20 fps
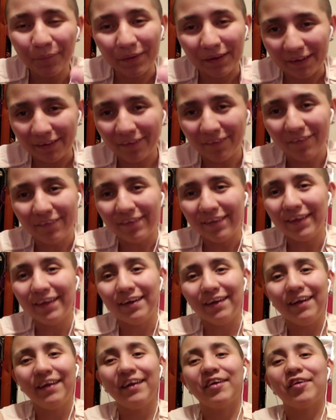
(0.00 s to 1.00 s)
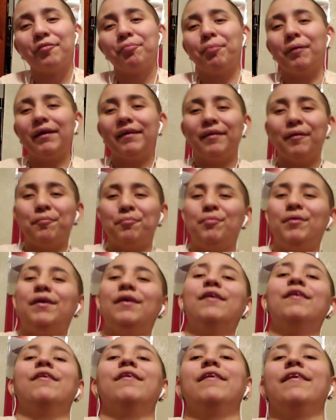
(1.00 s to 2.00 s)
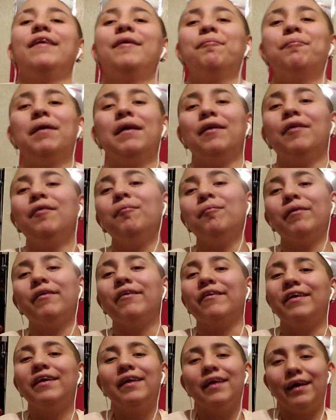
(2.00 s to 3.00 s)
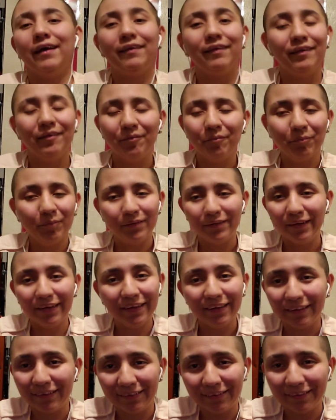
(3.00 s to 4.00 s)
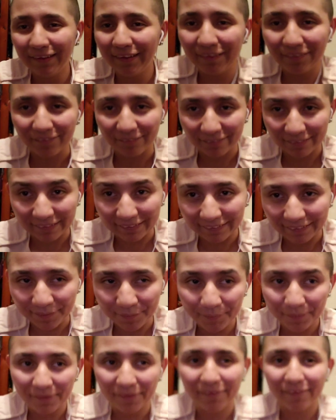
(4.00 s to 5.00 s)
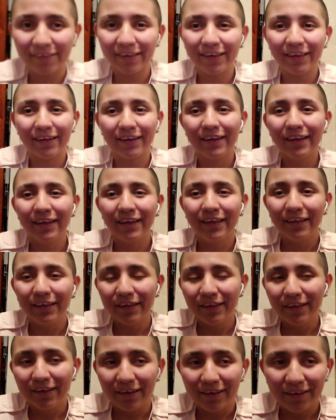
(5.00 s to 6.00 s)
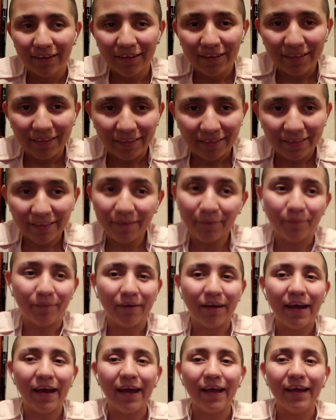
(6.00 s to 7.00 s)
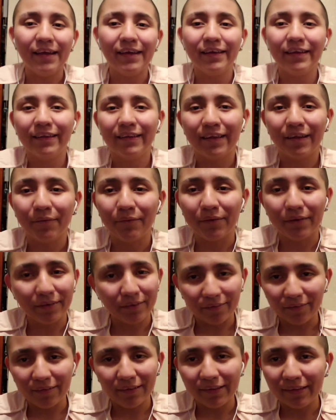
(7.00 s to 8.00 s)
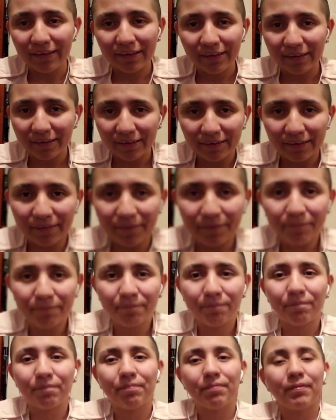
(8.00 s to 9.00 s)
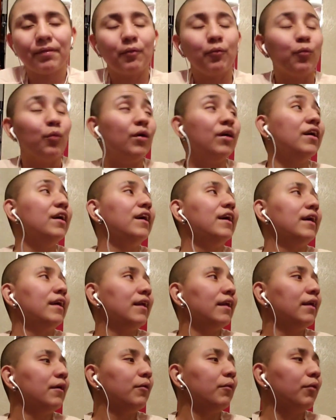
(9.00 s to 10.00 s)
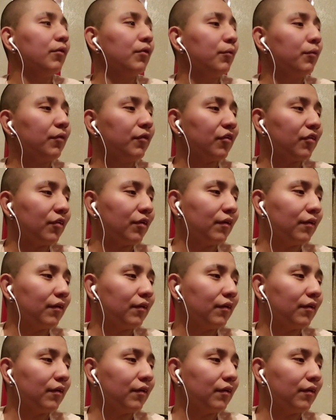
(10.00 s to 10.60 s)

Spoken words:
They weren't all that. I expected better. My little brother, he liked them, but I don't think they were all that. They were aight. They weren't all that. What? What do you want?